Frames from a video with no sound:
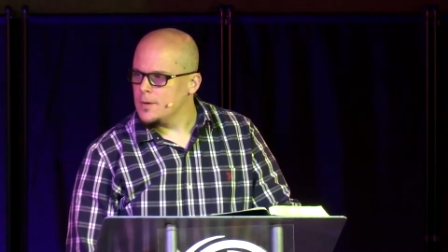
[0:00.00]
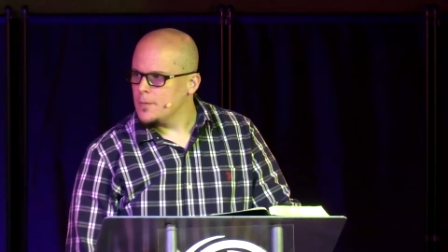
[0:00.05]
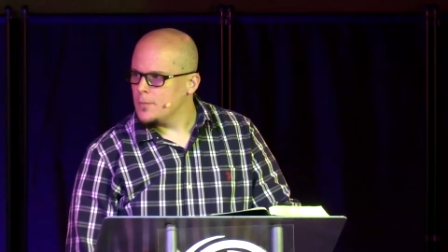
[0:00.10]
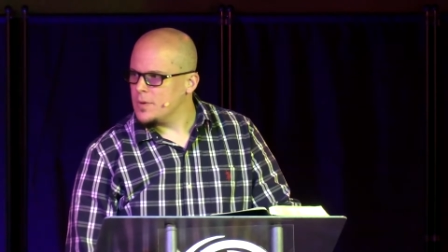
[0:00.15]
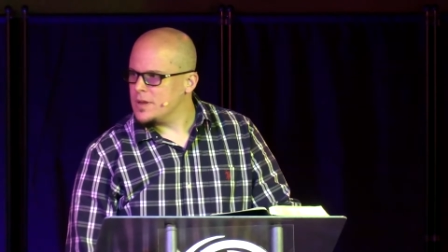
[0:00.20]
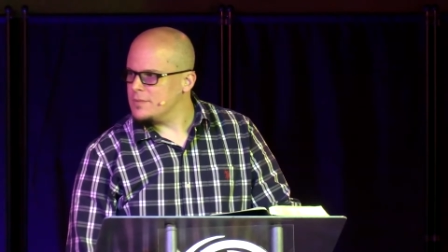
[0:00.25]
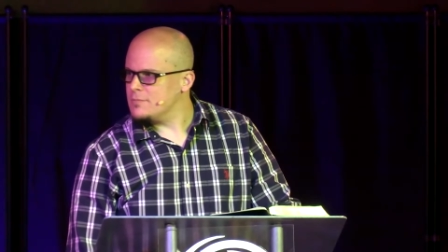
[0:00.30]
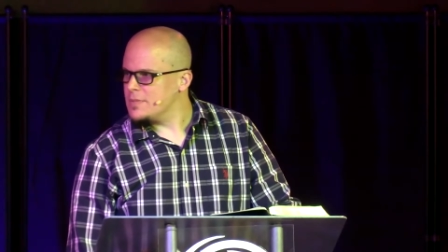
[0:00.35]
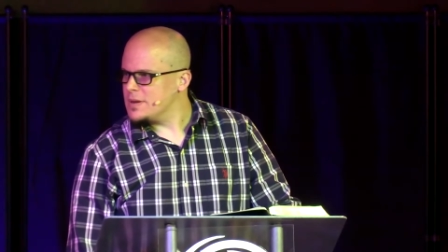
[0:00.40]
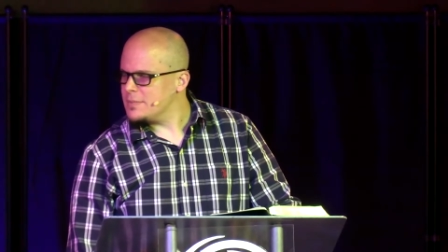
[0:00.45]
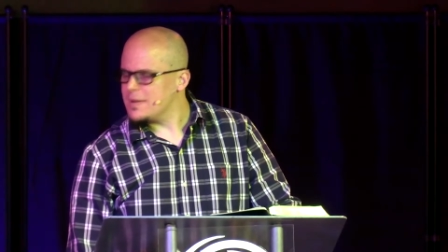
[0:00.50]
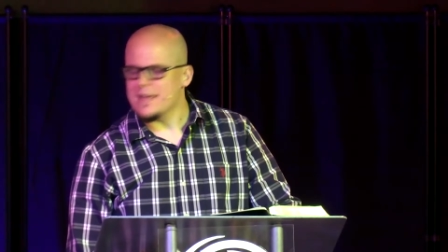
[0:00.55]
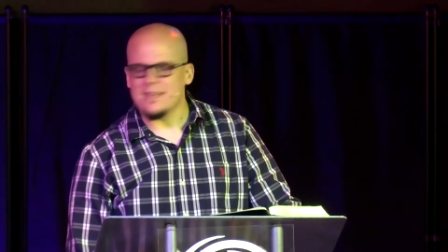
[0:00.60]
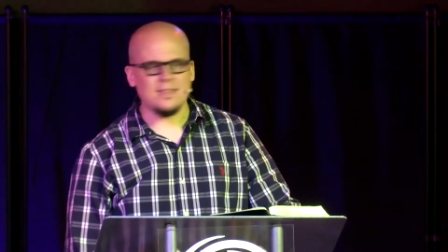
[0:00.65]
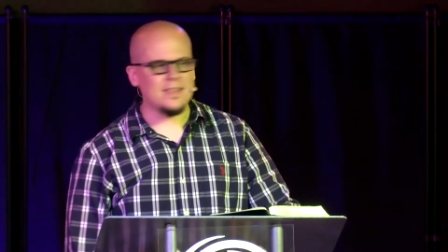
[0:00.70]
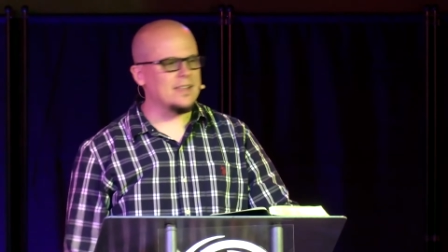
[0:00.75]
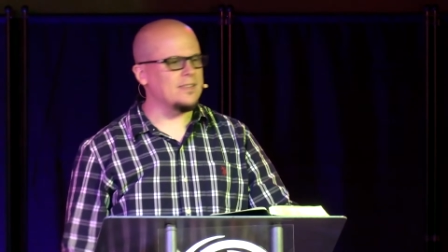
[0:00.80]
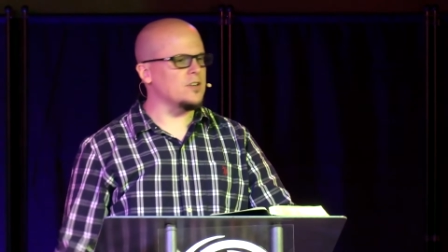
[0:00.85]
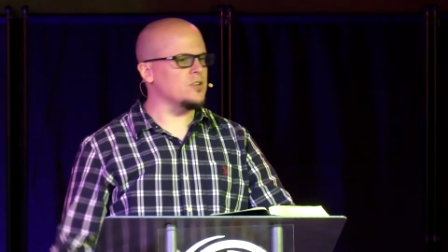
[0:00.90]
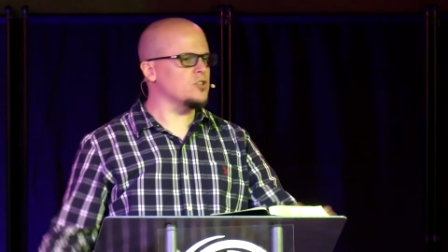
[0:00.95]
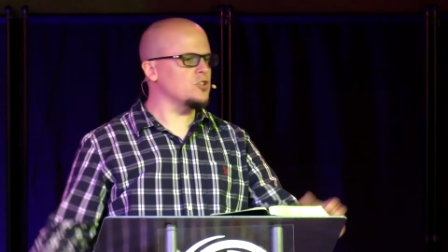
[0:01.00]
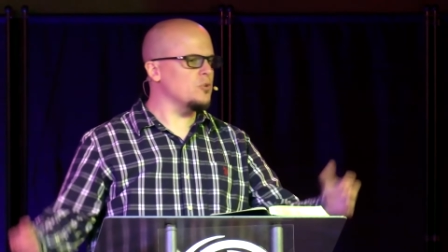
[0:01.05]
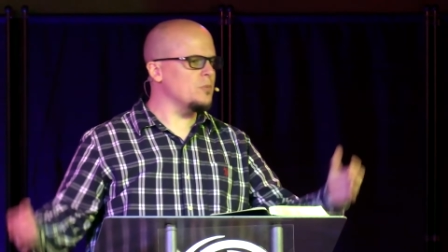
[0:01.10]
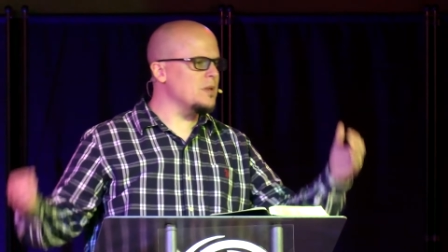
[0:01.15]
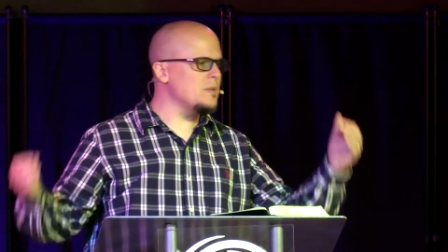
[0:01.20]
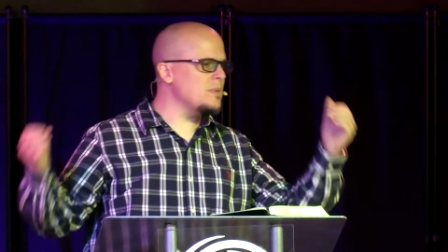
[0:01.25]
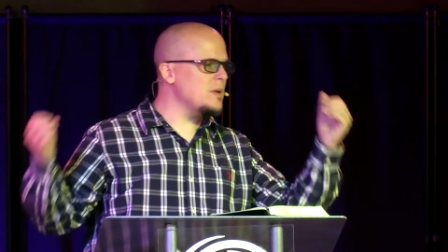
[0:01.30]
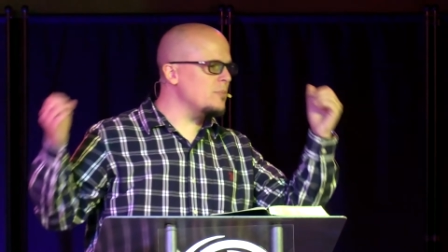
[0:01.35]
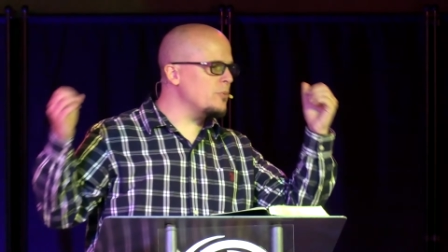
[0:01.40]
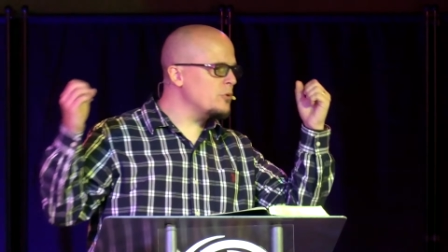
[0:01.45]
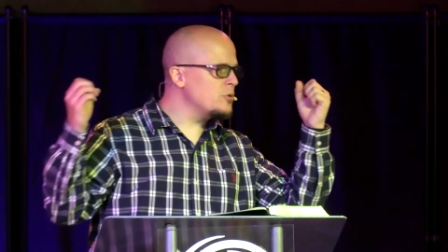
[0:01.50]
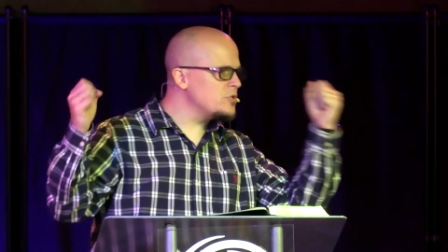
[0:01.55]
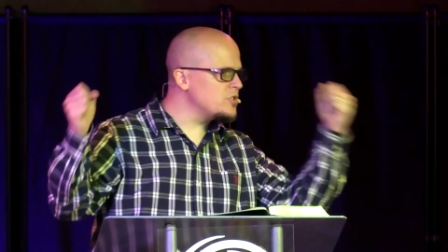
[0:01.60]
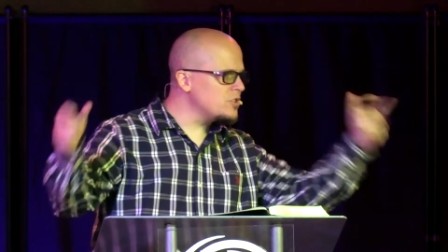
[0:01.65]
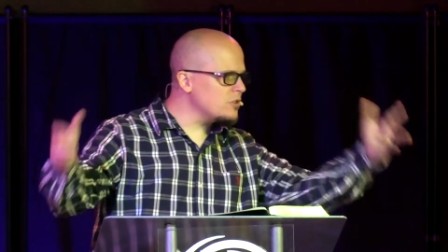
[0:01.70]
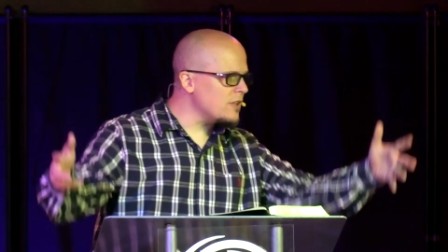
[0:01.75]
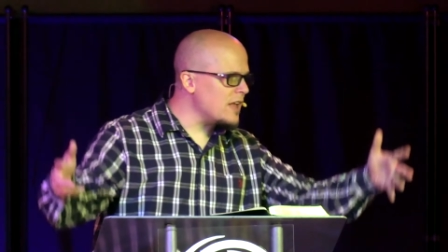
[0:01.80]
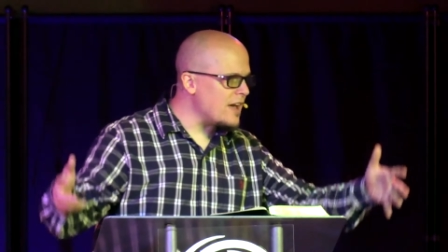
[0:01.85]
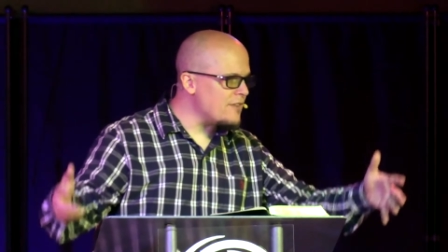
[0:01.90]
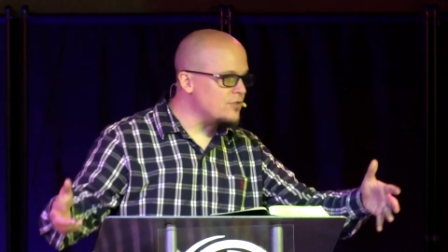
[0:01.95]
We might think there's so many people who
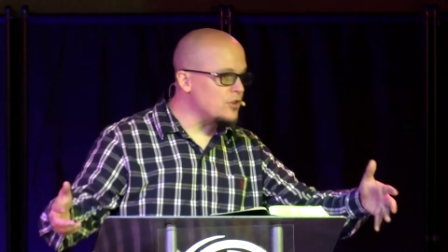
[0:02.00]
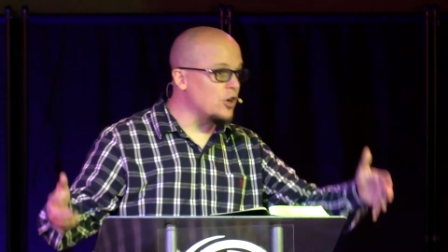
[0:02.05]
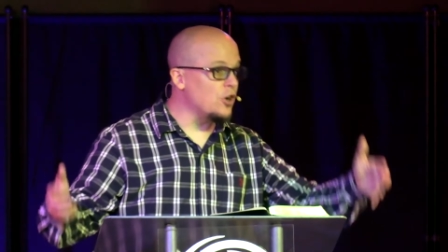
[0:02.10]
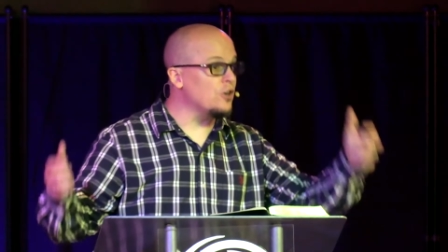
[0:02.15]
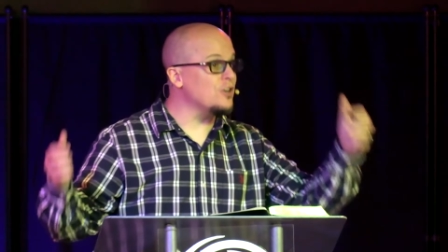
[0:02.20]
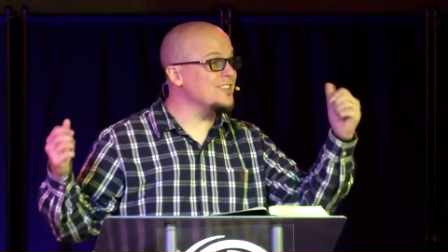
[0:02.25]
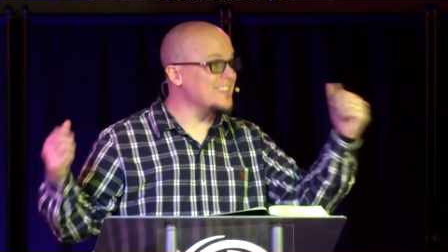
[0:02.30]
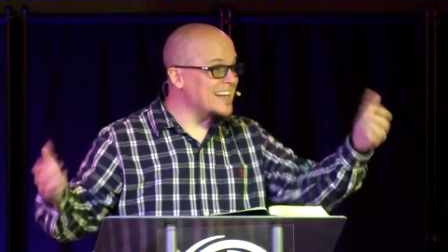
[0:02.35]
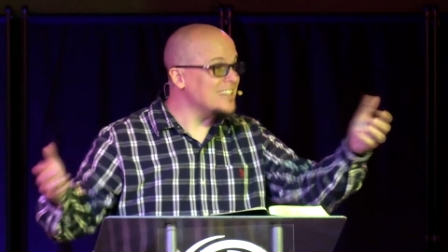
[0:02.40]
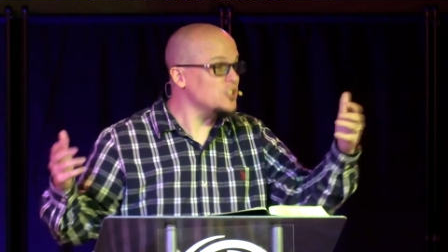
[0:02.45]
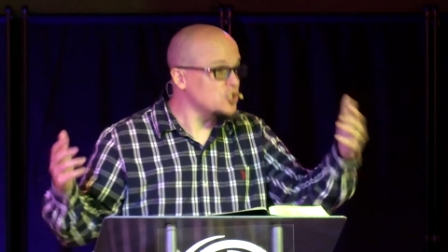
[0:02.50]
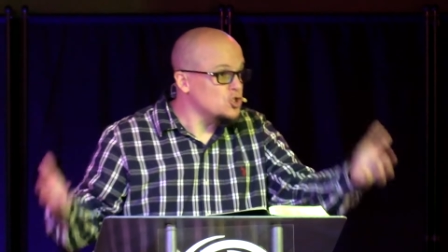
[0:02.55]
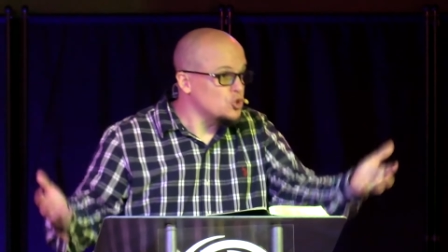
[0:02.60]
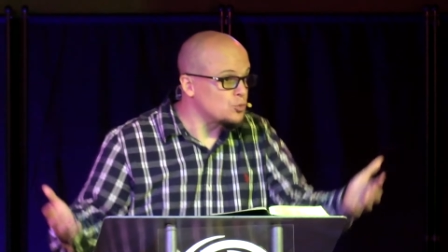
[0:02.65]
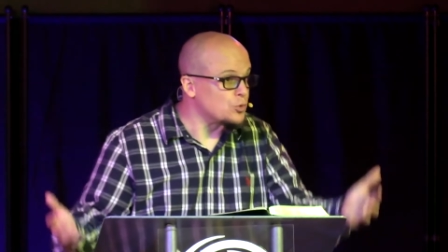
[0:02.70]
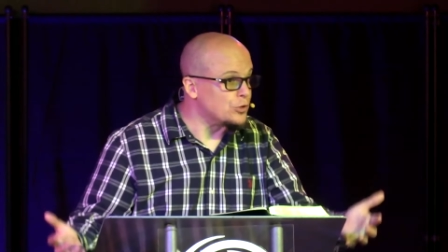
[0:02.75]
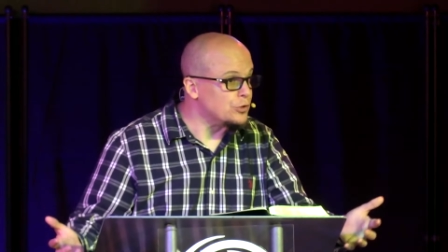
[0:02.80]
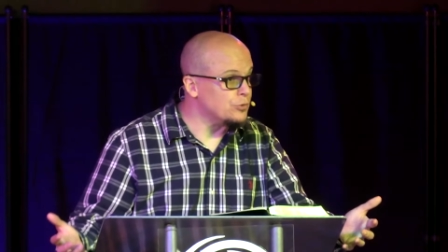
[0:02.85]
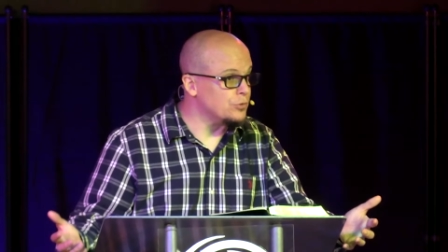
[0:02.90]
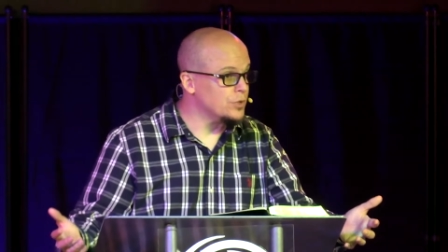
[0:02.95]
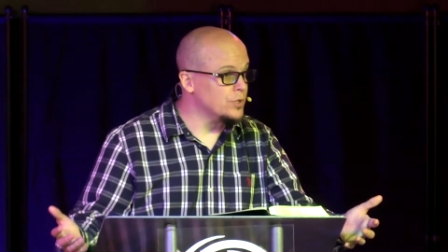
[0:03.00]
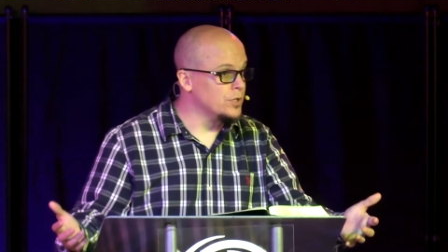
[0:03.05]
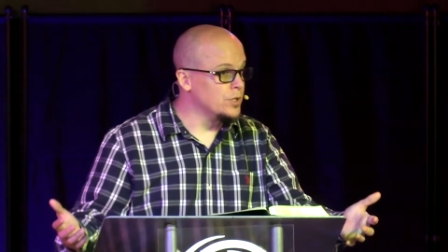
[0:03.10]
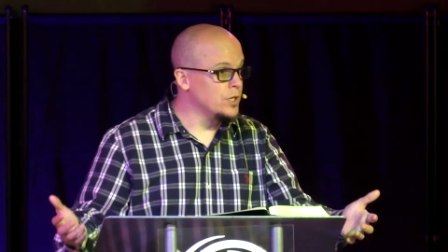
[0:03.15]
still haven't heard, and that's true.